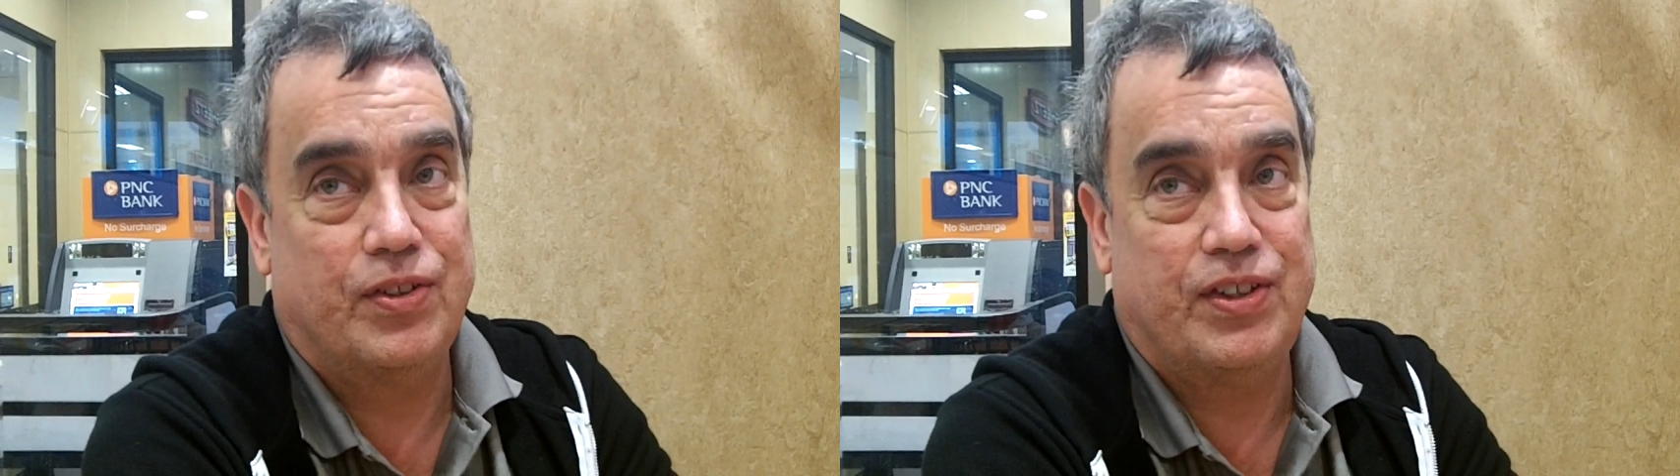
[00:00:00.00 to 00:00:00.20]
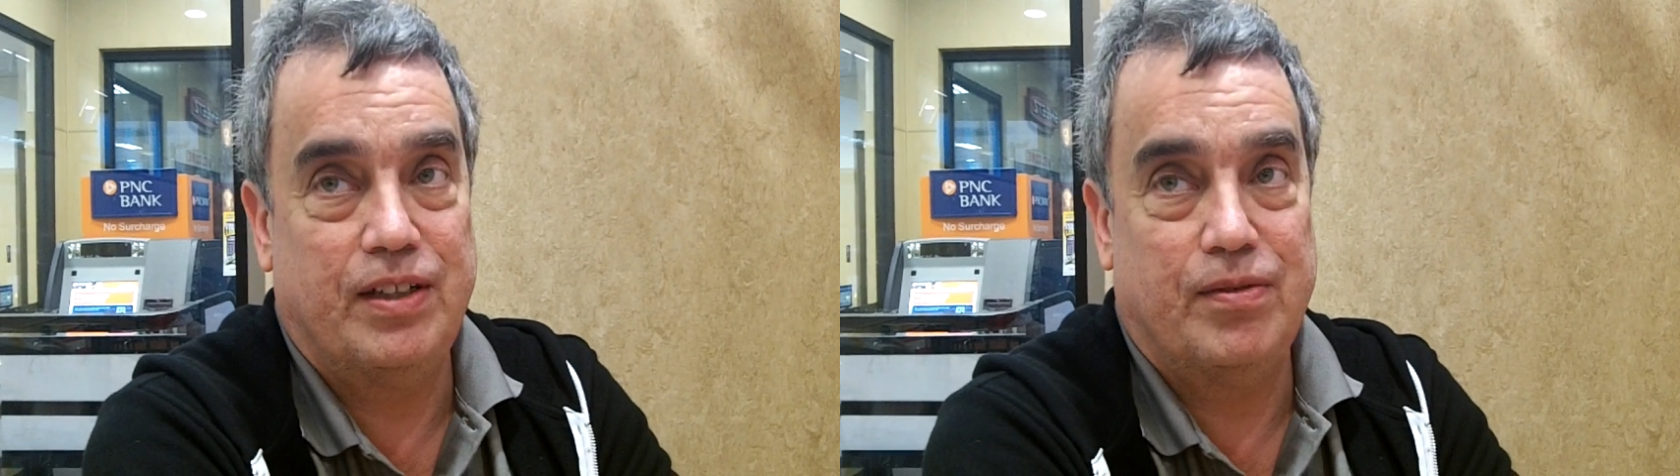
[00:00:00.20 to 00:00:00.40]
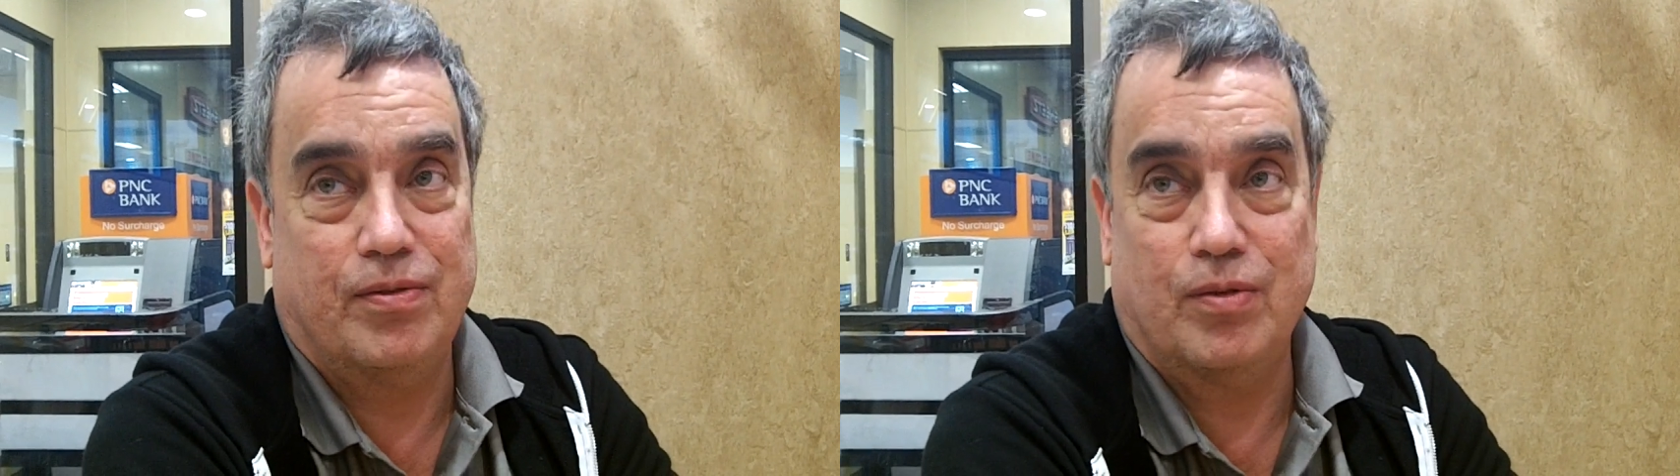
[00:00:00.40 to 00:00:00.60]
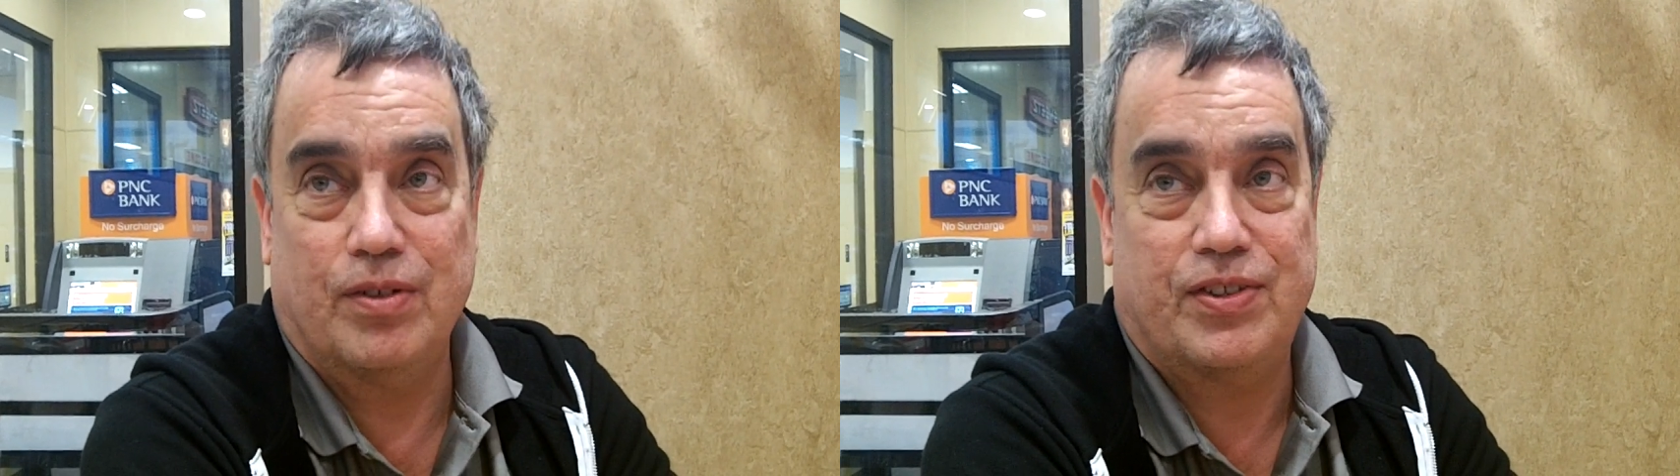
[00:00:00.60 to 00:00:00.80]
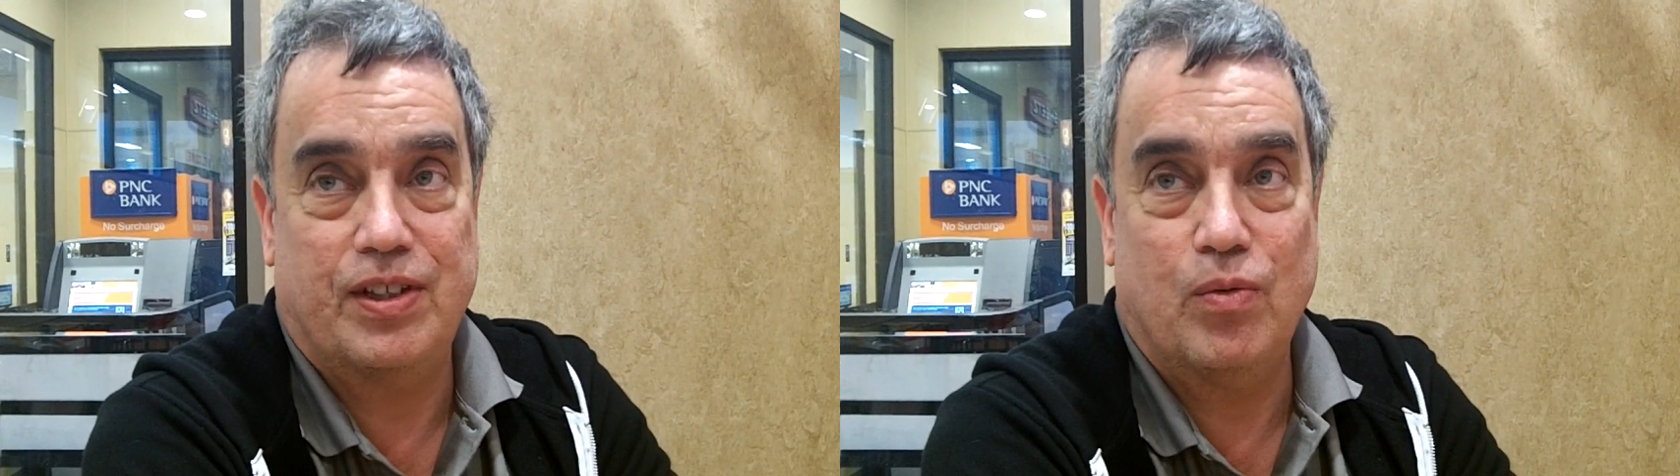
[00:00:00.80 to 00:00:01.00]

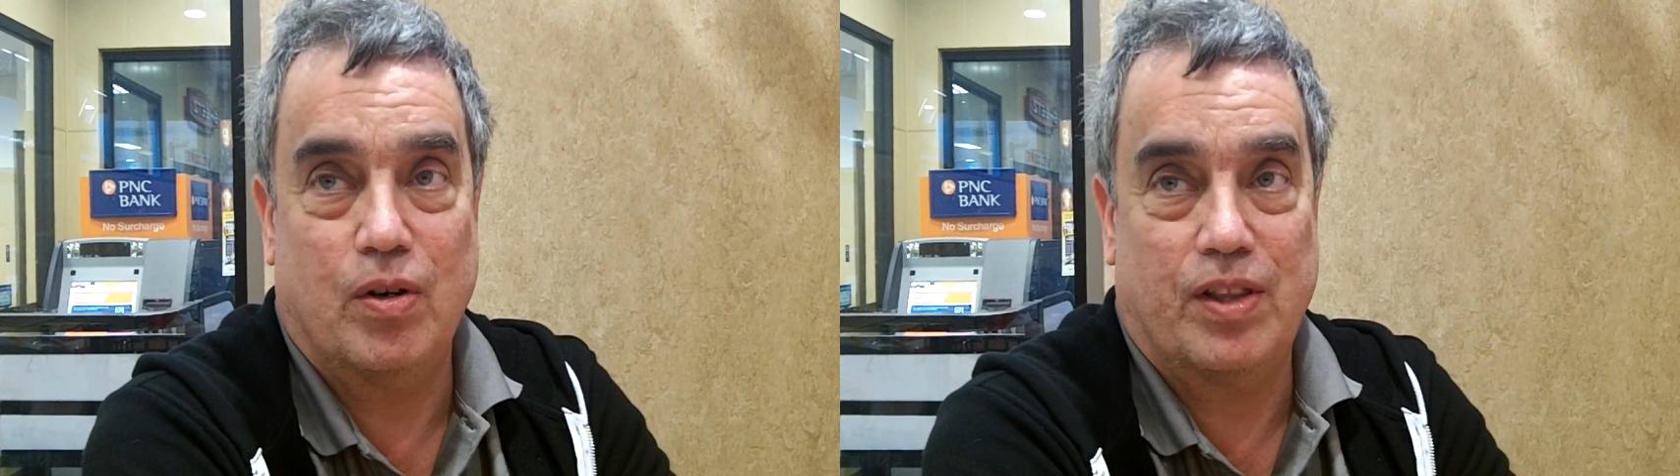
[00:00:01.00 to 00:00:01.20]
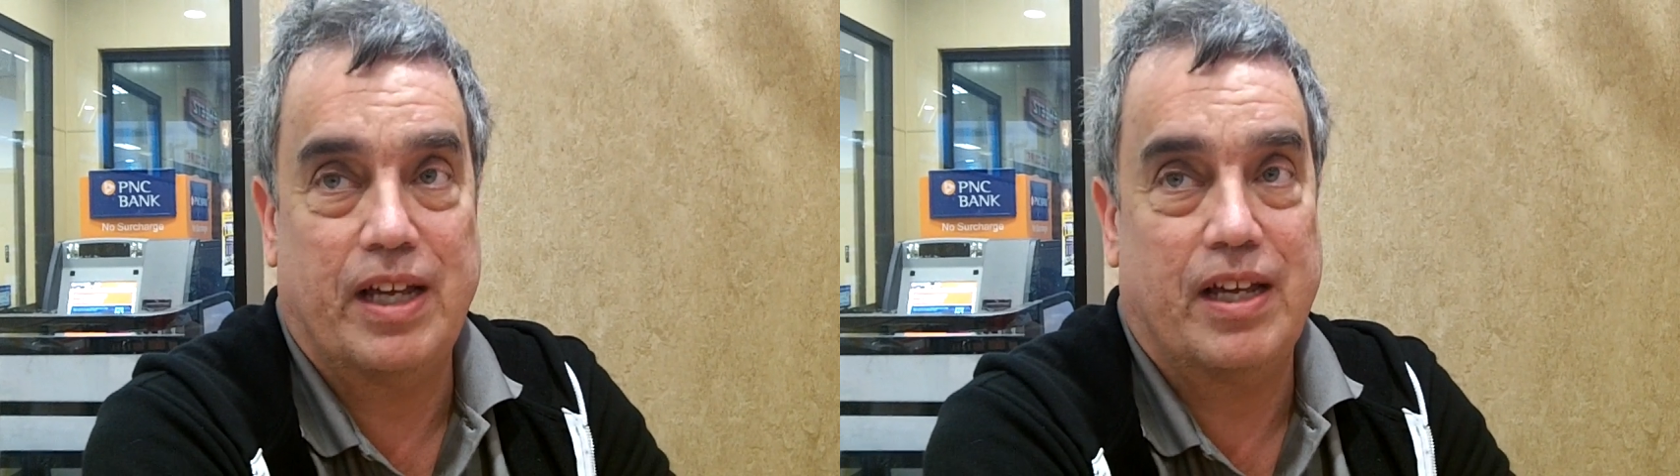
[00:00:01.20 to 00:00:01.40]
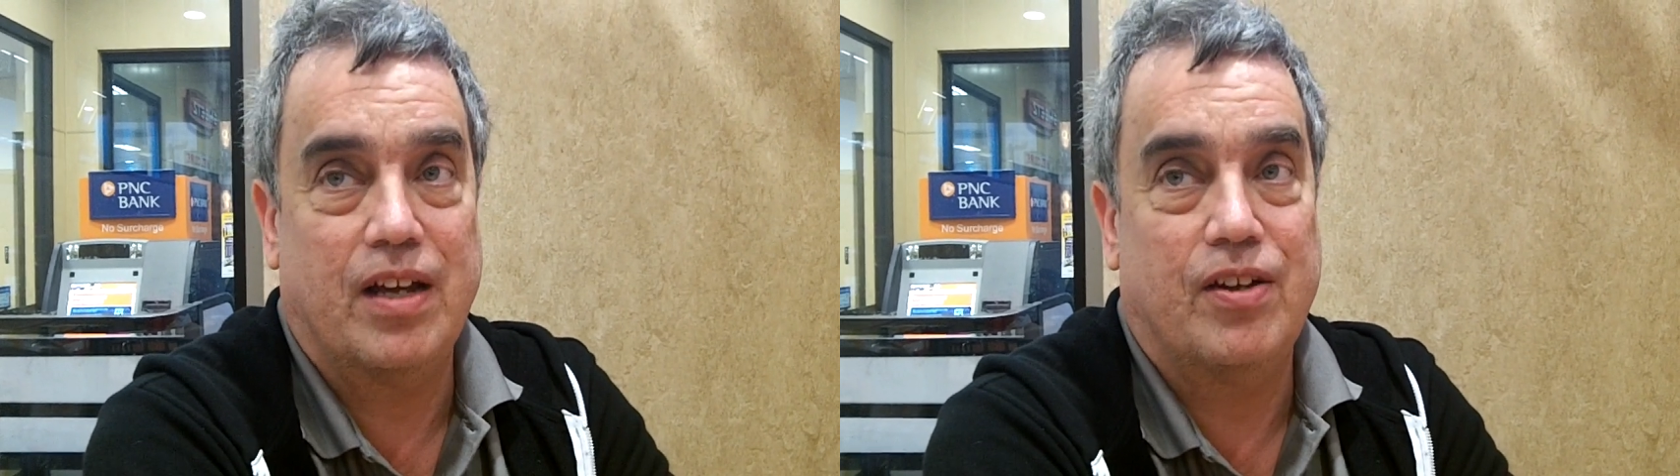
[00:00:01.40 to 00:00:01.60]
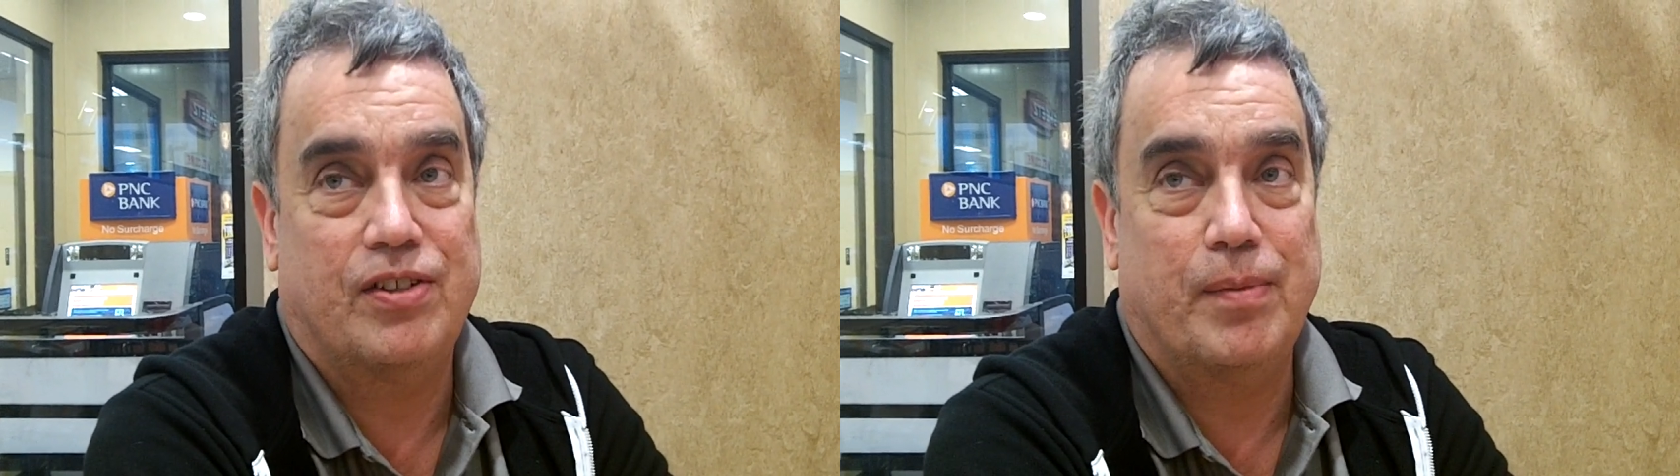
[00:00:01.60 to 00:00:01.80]
see where that goes.